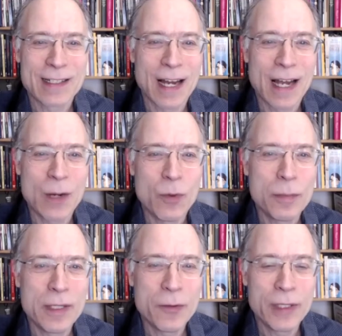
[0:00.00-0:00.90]
I will
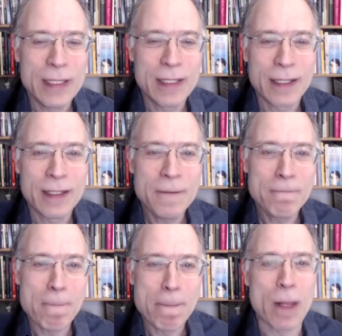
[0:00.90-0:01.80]
be reading
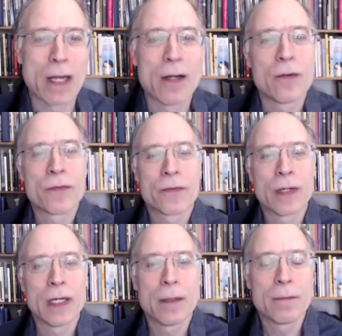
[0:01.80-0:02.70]

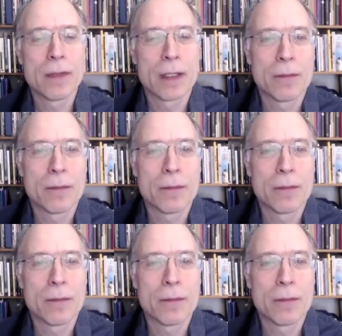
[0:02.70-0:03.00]
from